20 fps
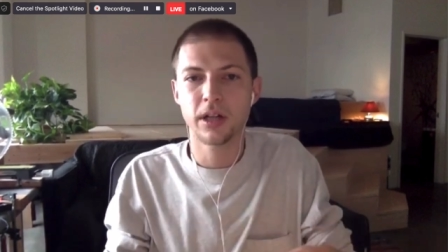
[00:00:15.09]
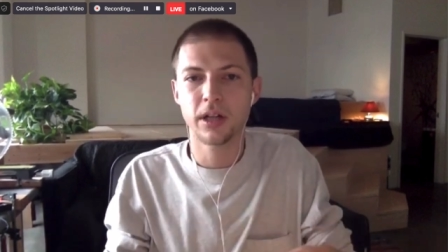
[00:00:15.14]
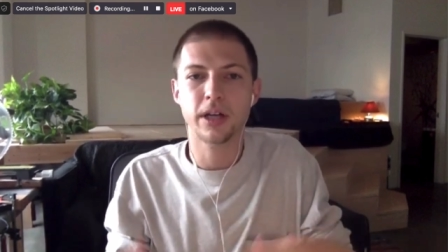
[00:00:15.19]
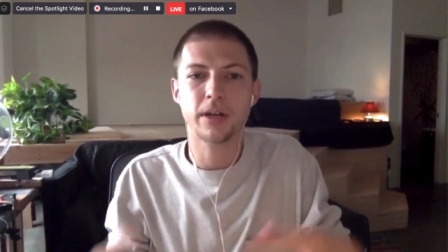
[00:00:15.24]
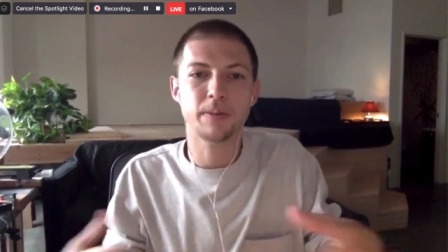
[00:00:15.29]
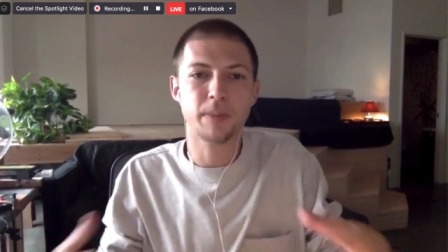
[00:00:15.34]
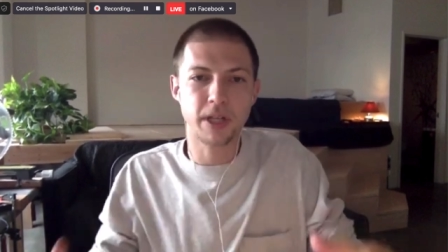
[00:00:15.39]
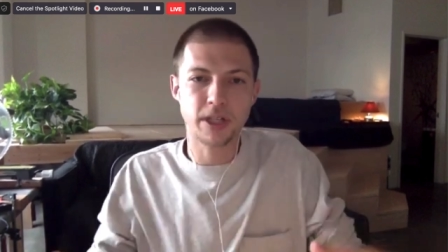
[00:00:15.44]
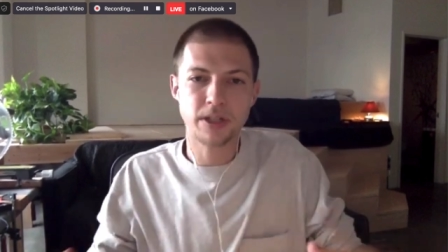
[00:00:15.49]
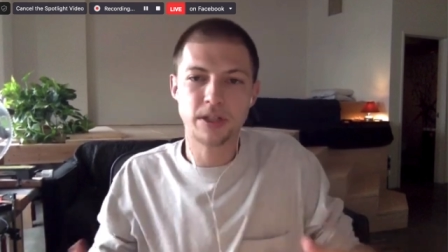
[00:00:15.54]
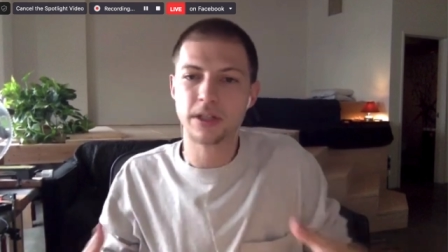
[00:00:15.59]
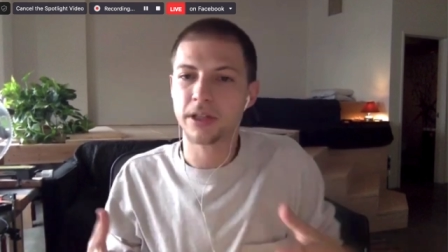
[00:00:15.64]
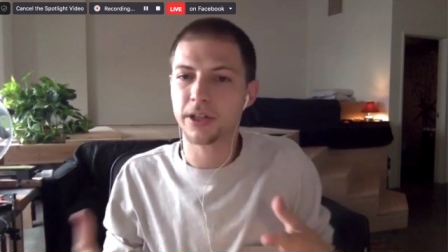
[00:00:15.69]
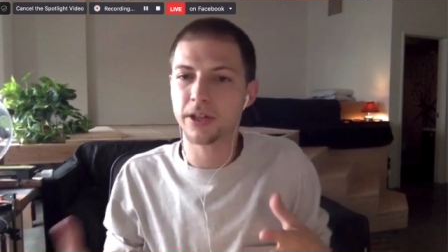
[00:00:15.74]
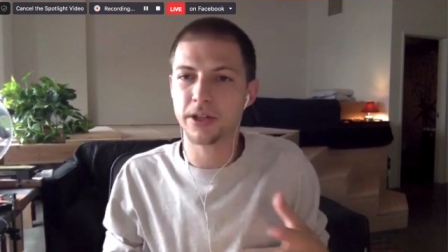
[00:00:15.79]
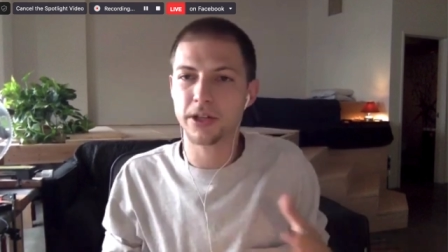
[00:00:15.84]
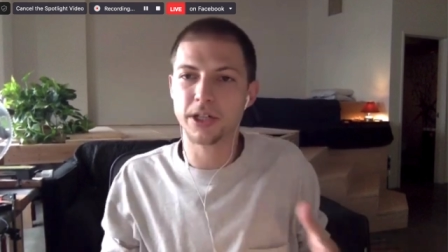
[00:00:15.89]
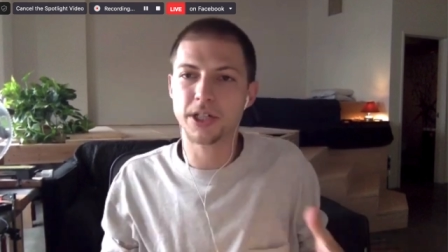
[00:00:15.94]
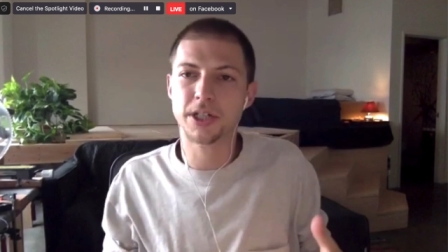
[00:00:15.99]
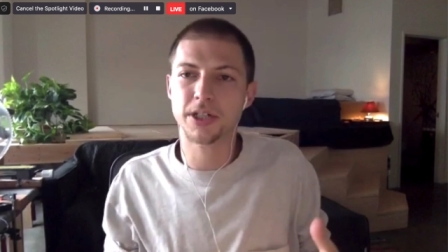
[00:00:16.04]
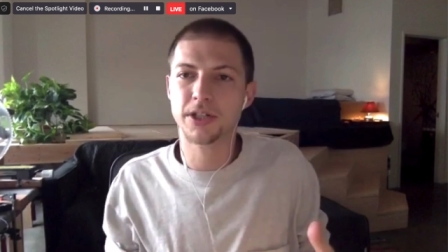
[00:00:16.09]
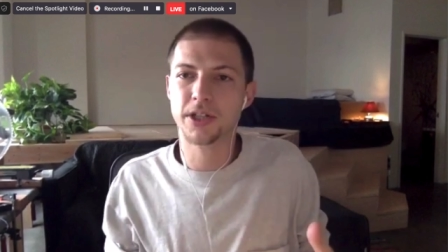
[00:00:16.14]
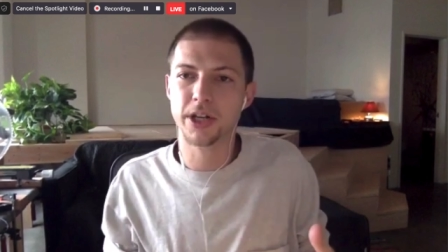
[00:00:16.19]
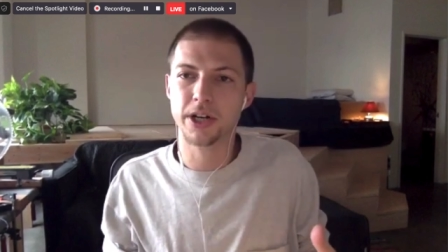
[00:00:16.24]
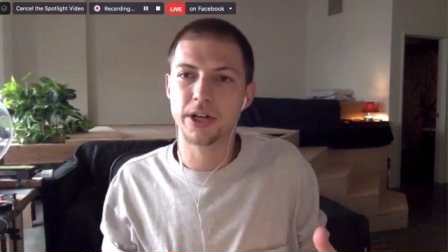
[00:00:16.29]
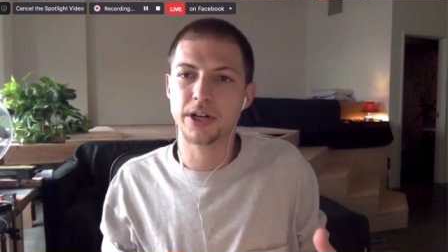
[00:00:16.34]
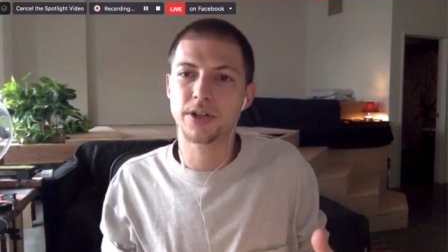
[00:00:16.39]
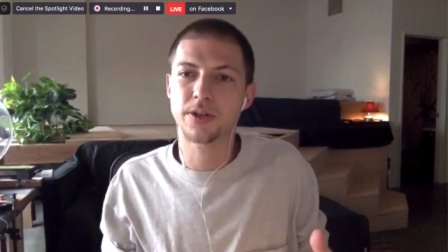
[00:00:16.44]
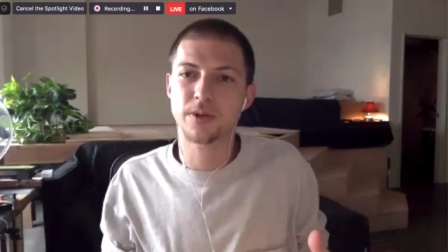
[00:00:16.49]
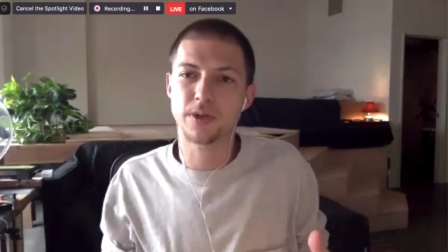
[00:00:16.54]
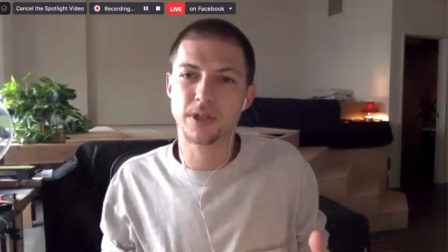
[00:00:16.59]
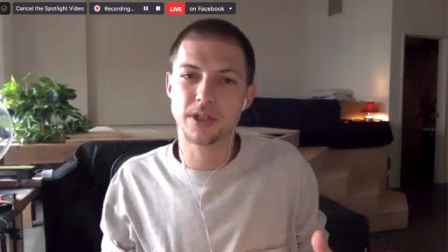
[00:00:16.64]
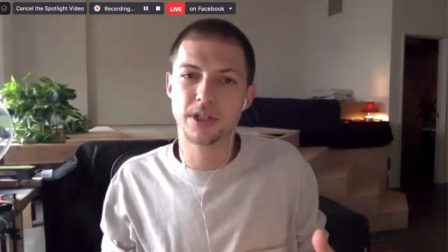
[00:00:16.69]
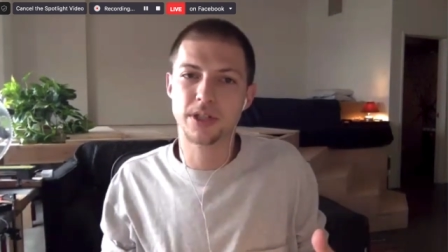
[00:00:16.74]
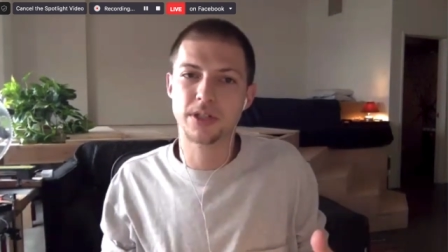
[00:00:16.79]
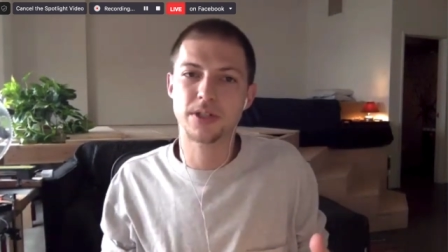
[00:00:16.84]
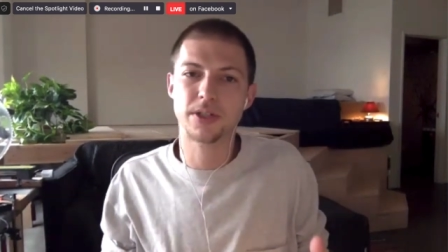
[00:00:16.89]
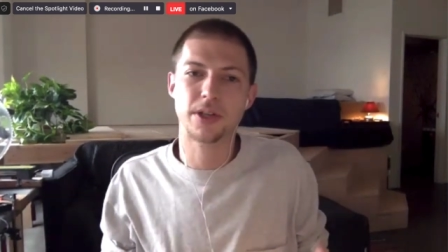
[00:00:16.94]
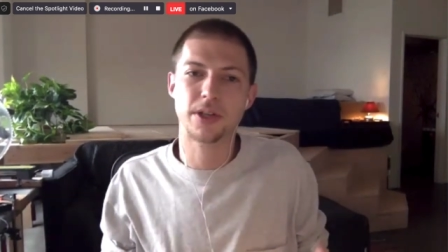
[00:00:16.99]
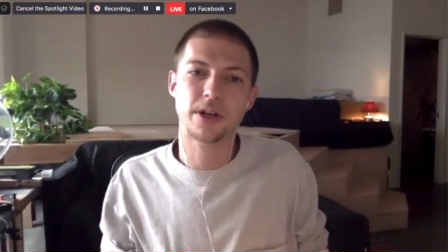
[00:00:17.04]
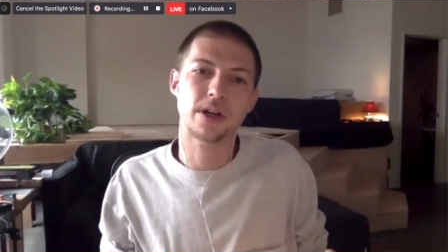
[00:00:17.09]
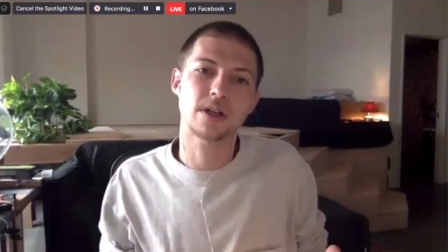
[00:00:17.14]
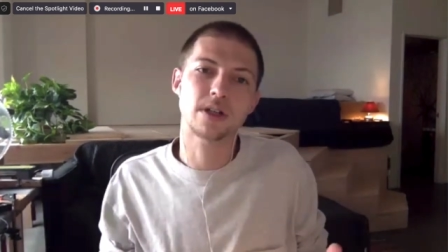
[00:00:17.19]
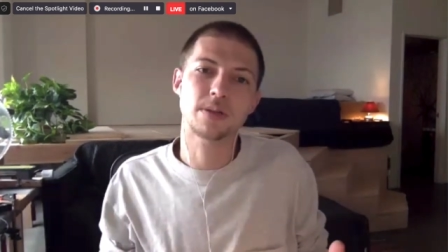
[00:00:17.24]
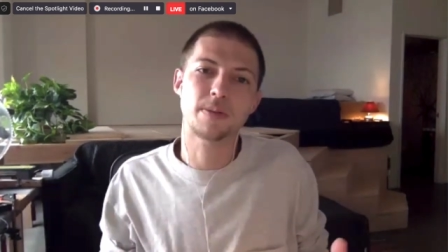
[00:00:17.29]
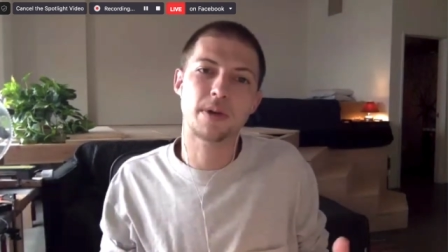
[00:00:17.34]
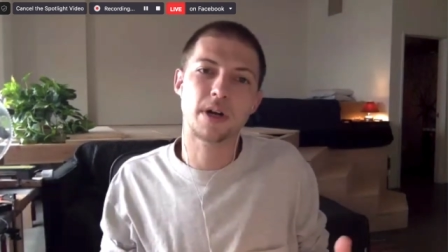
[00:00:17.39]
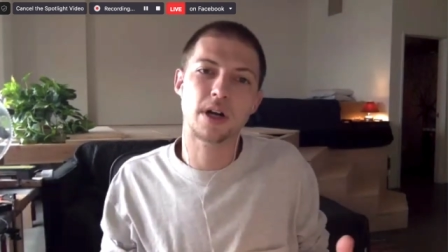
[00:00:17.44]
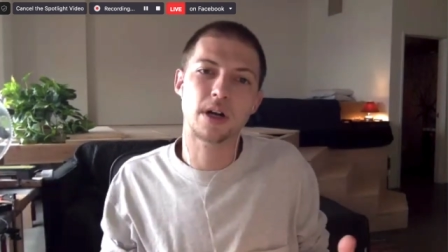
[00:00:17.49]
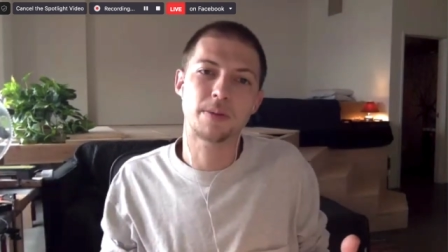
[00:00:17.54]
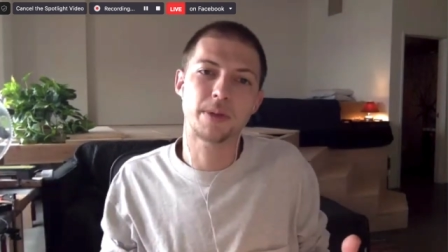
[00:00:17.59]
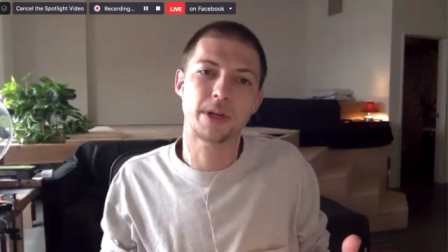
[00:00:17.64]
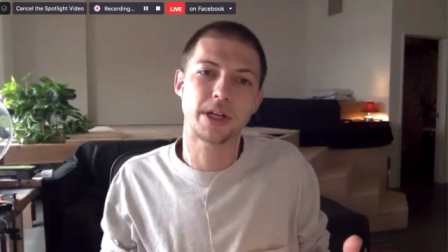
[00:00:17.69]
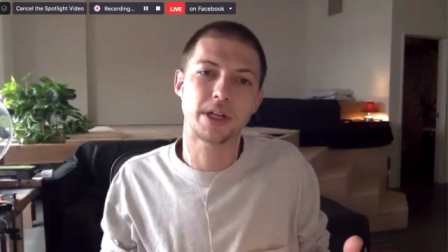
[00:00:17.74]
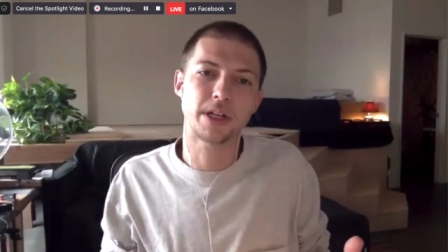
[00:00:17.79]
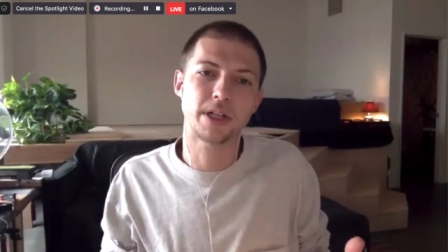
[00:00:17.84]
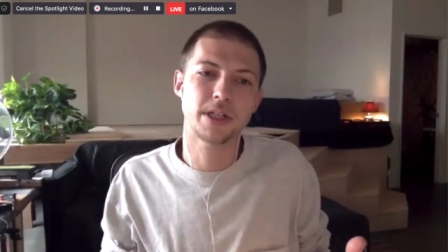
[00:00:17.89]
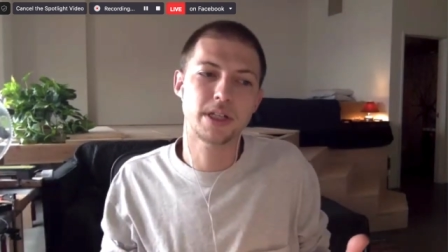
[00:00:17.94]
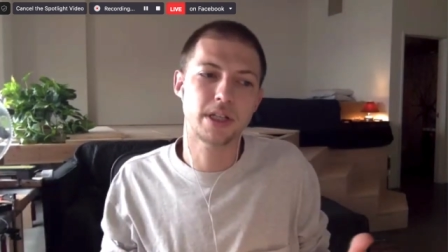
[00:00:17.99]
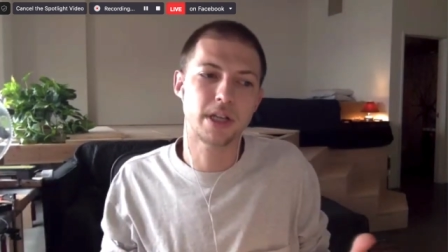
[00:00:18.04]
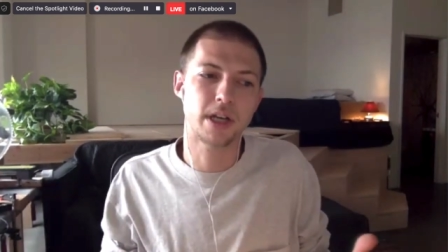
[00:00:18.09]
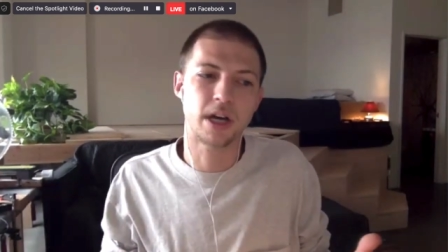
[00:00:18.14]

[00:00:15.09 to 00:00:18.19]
like, basically they're just there to assist the art department,